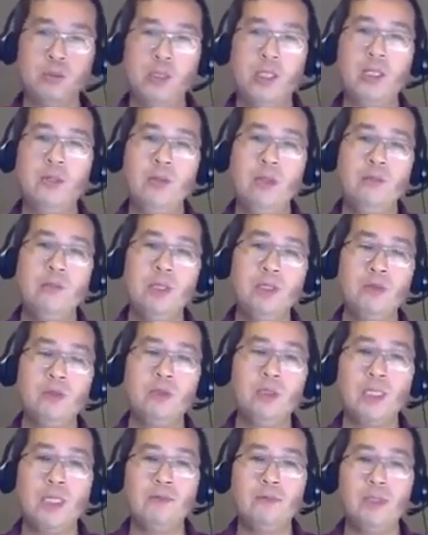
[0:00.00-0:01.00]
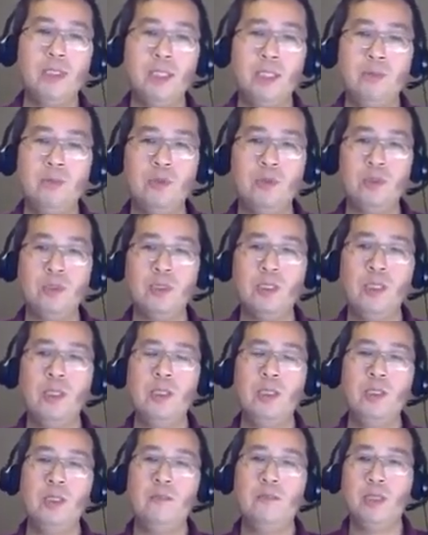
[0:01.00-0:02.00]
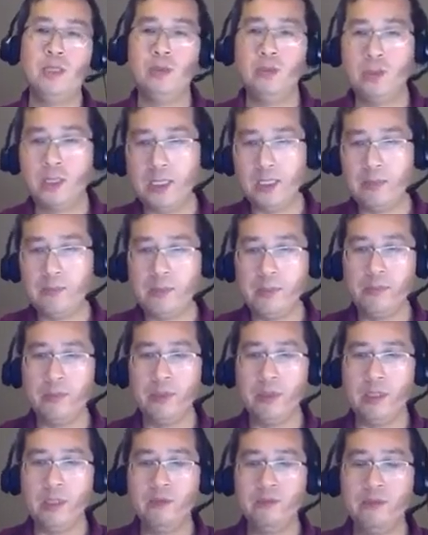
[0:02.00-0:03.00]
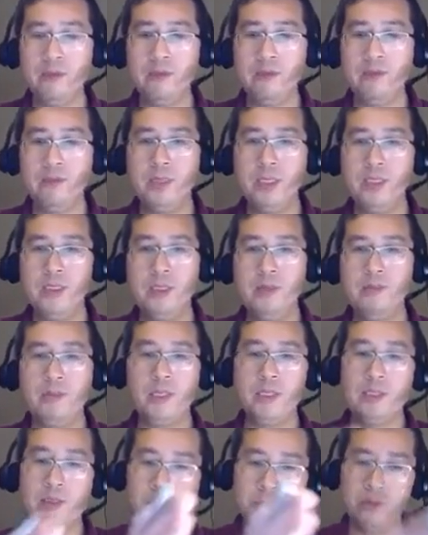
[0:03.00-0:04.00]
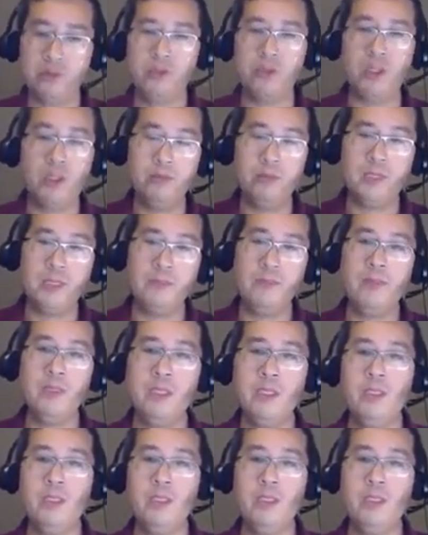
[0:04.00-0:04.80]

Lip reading: but you get maybe a lot of information, but you chop them into different views.